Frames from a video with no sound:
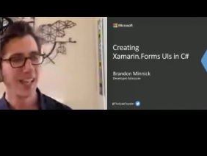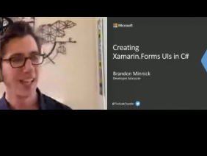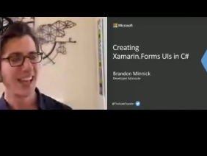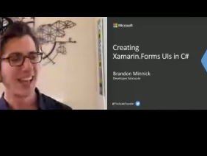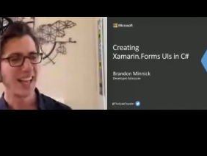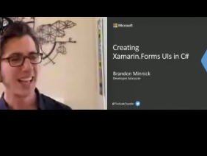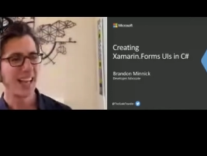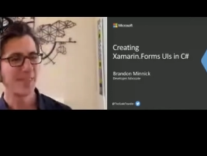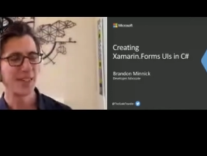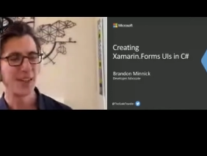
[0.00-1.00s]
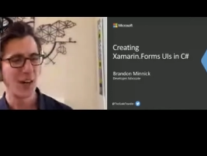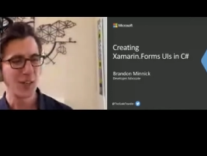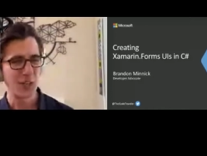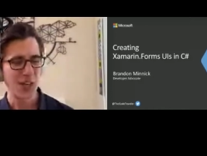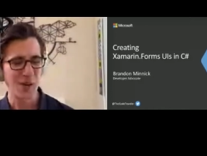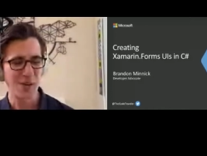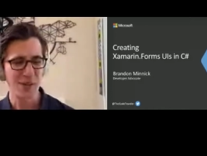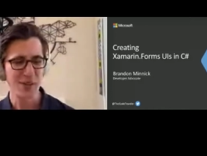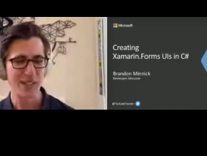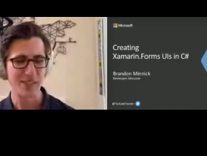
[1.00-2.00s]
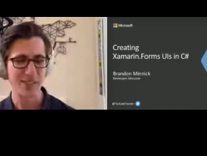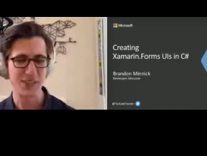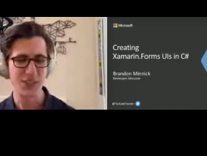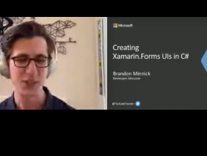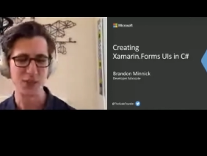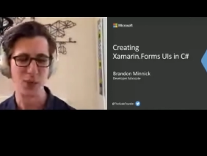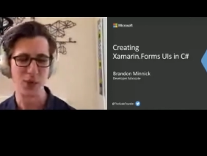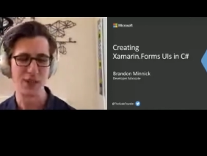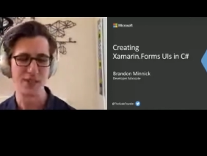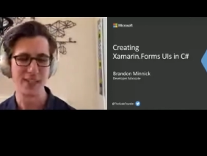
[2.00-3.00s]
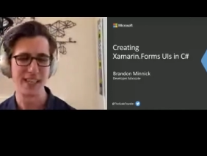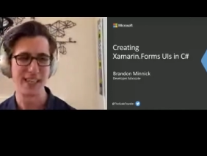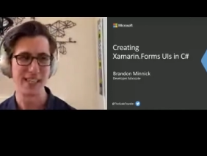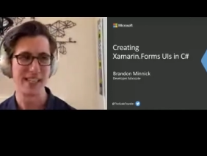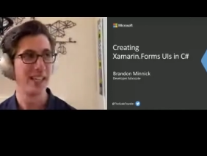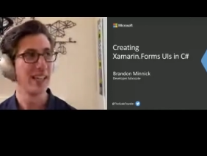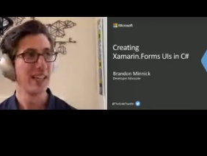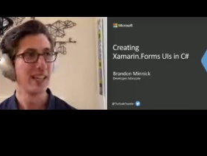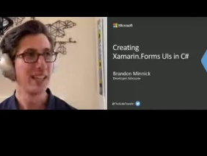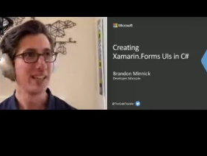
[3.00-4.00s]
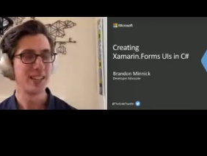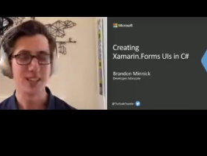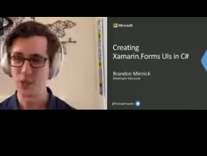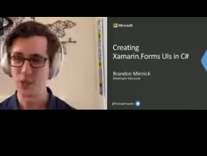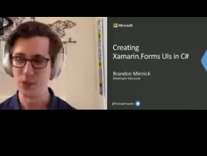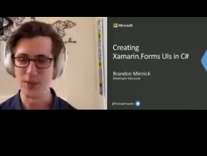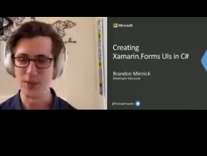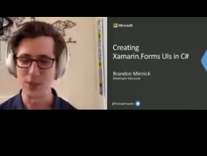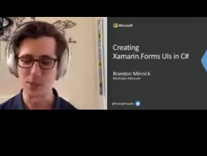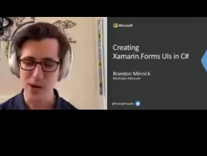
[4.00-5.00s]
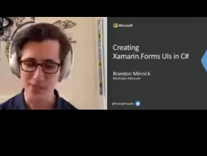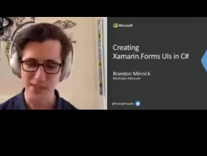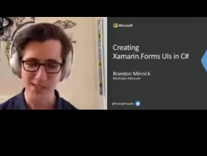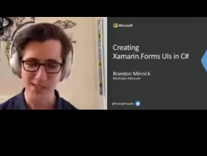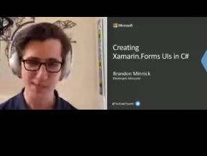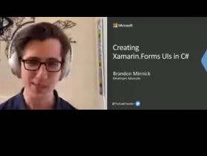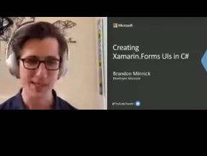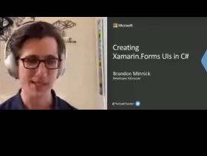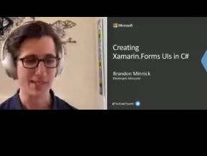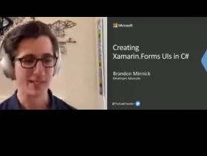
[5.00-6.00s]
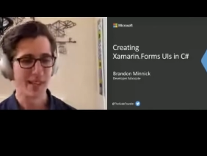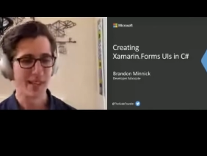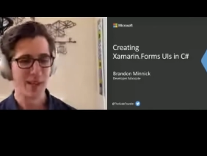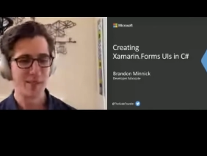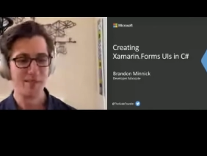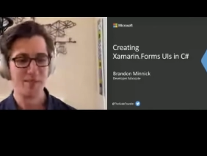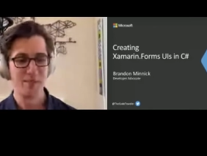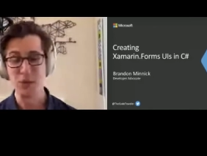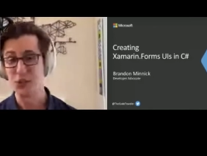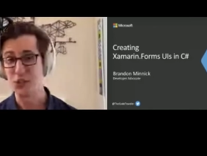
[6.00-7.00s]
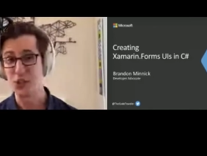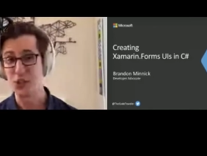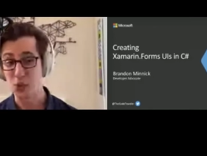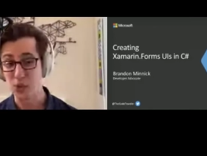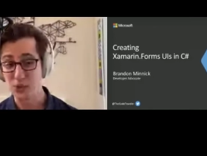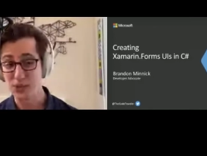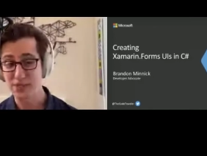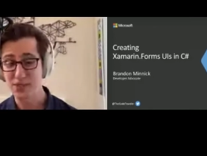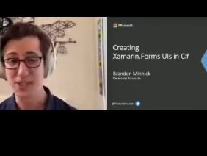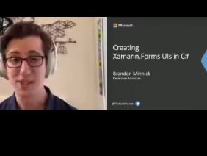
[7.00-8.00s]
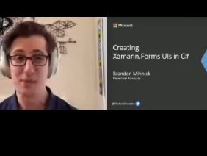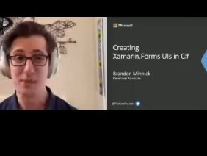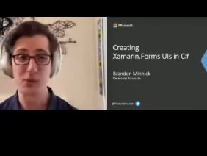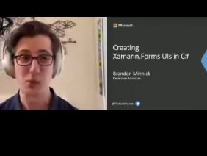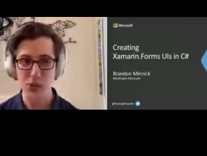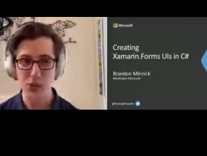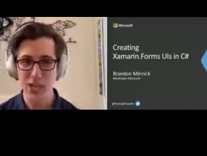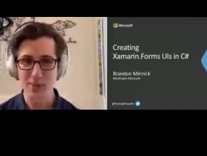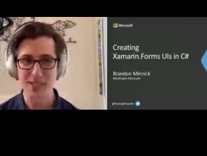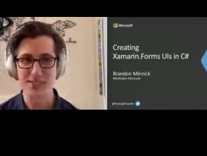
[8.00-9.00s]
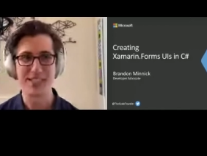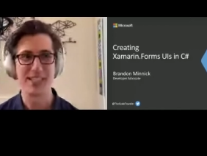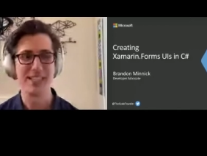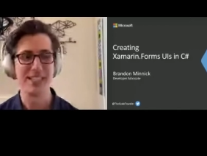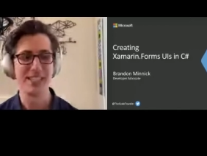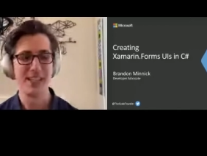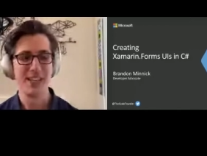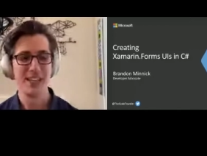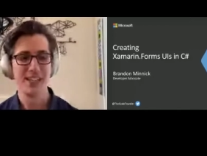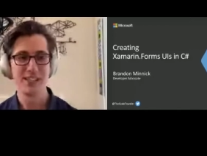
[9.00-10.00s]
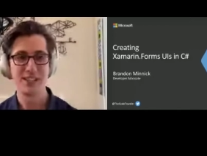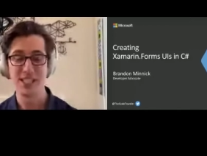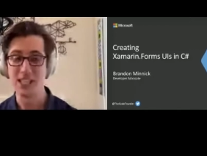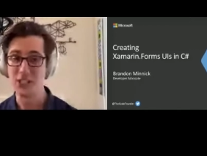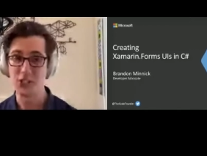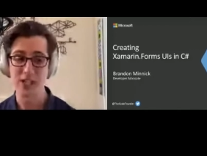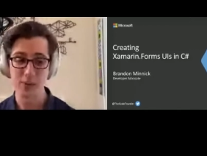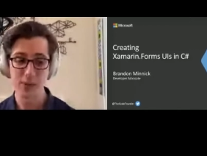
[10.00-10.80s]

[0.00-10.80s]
I have a hunch, however, that this is more of a self-fulfilling prophecy, because most tutorials I've seen, most workshops I've attended teach XAML.